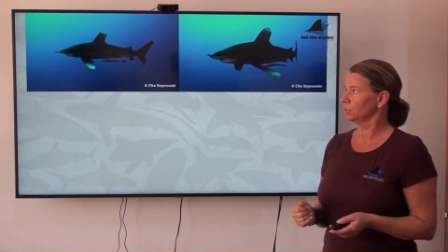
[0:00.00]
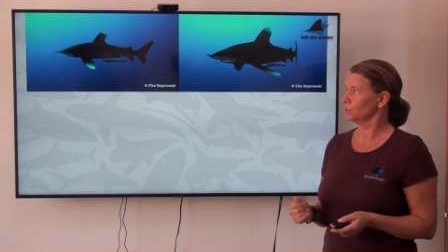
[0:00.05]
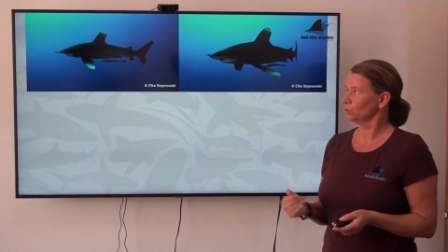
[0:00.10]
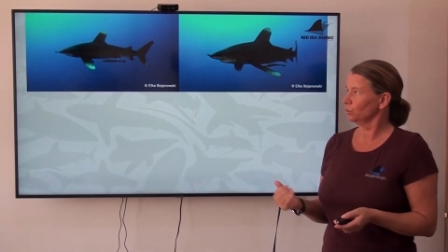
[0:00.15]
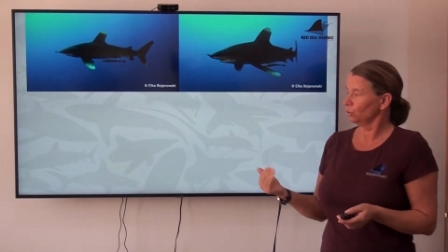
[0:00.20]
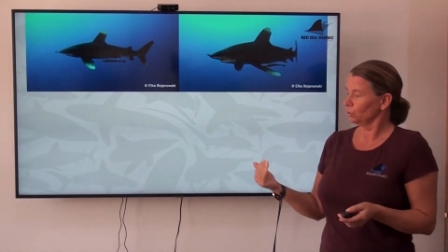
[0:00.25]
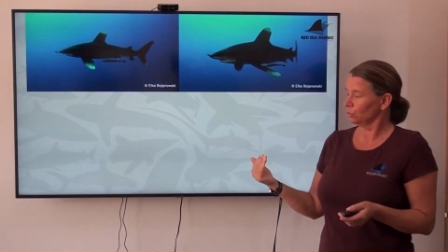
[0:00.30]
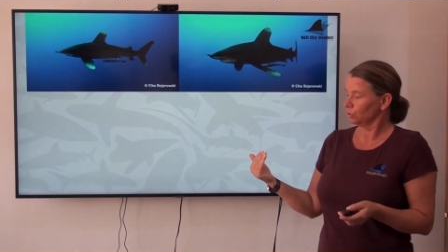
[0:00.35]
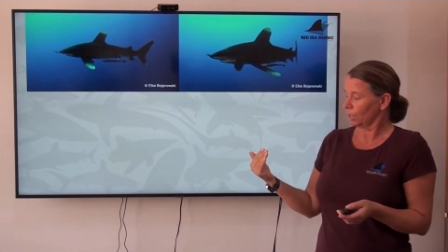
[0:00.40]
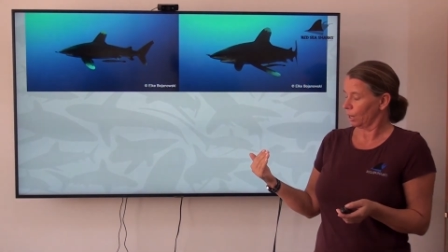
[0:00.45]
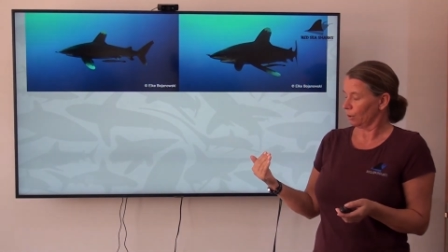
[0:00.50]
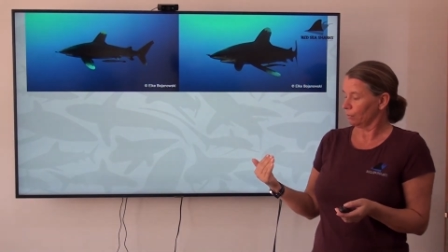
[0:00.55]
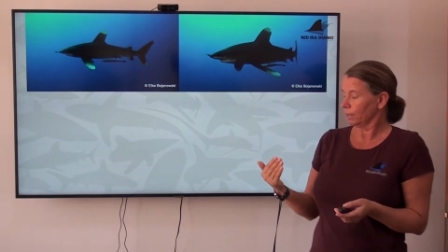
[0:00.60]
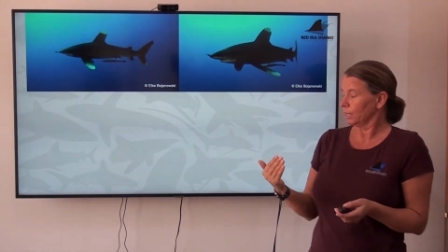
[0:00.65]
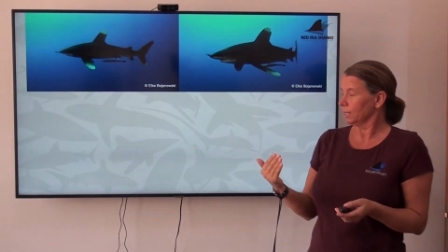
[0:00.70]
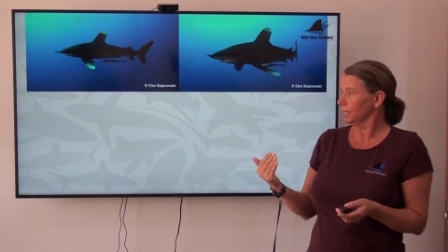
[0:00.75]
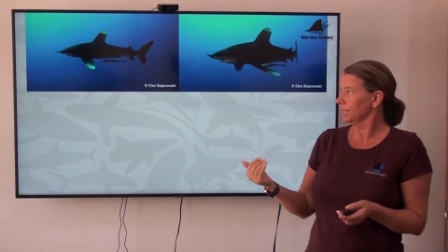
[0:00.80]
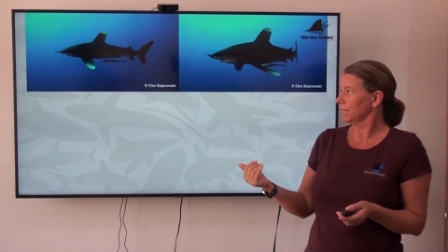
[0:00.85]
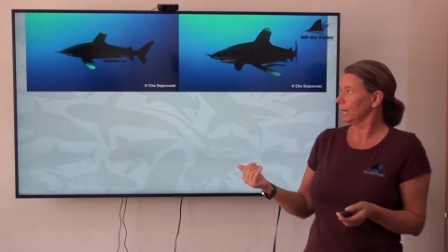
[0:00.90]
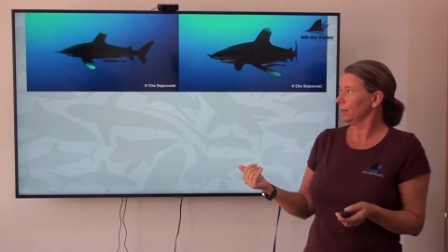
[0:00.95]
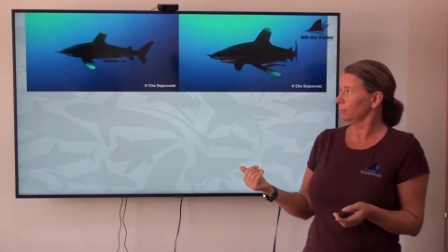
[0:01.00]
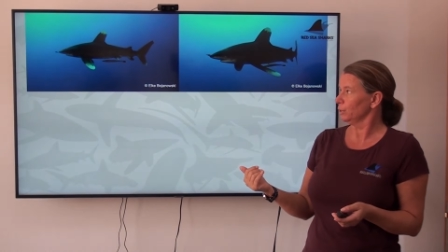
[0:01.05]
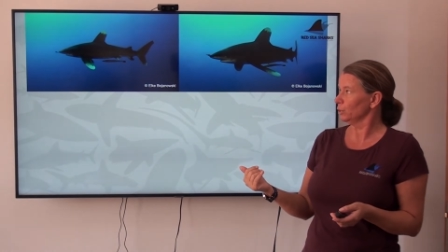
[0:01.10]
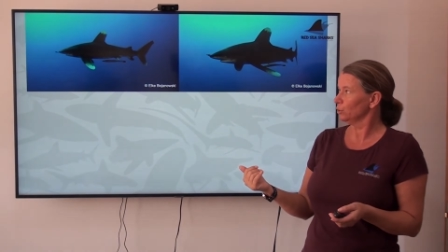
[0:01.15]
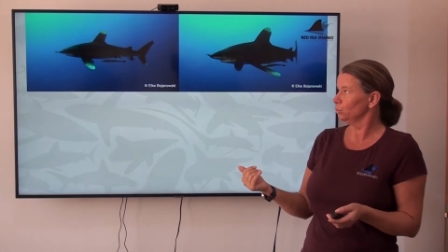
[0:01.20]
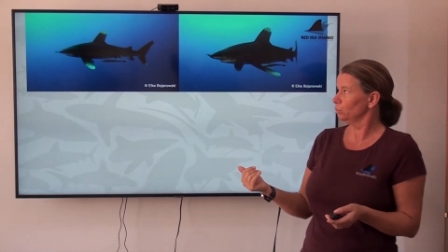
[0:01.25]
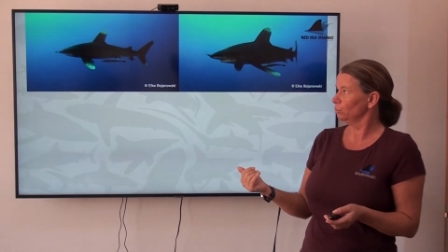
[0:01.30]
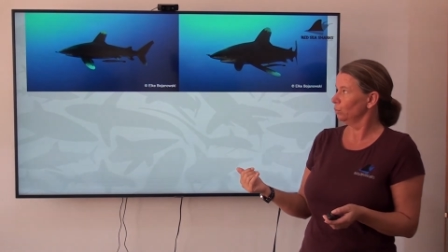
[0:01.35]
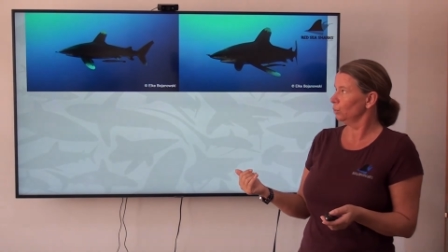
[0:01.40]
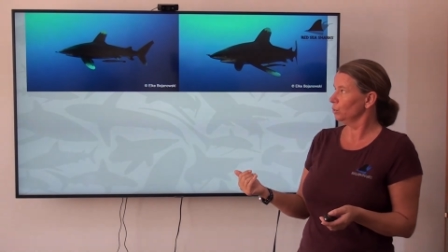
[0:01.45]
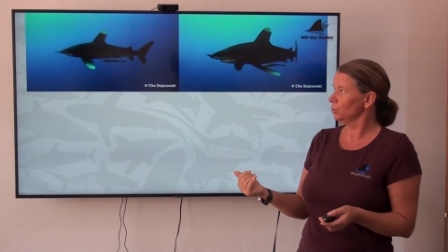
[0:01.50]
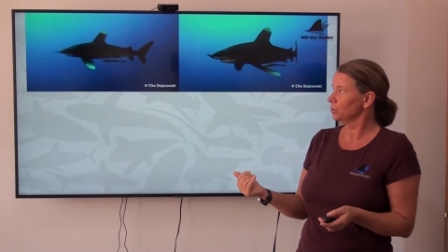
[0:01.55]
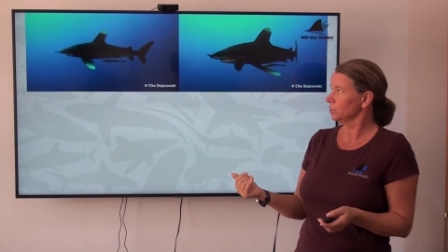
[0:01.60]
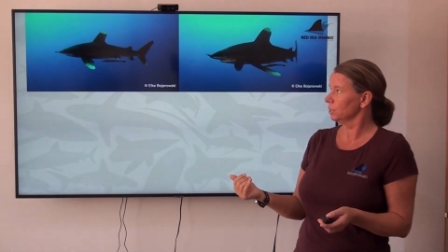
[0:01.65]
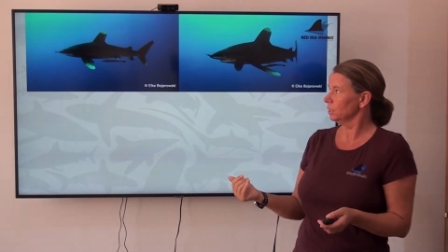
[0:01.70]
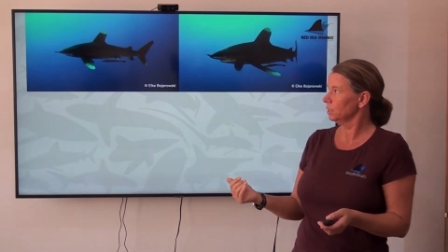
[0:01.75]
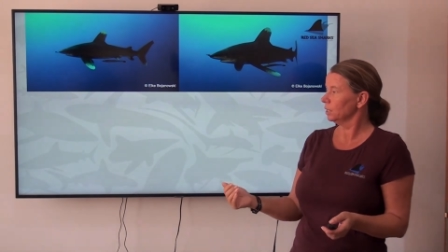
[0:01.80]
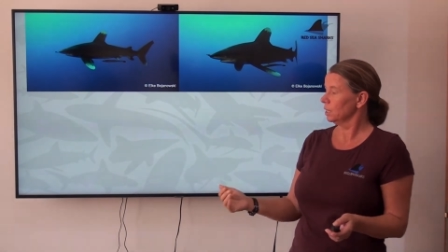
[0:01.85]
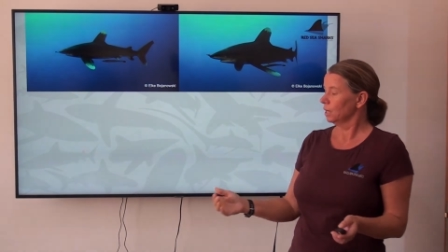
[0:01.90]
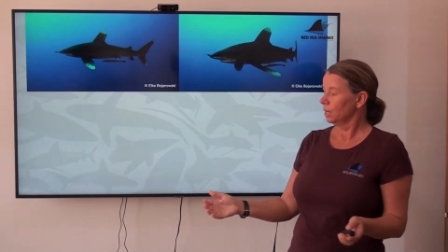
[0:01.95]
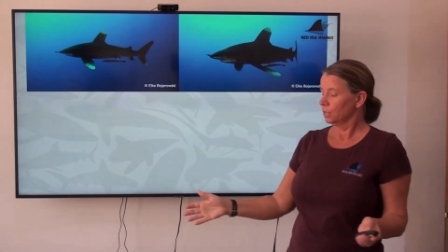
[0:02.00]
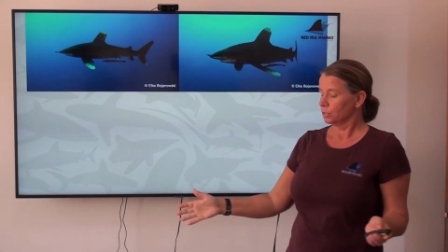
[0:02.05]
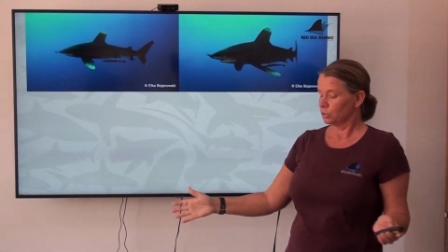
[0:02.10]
so not directly coming towards it.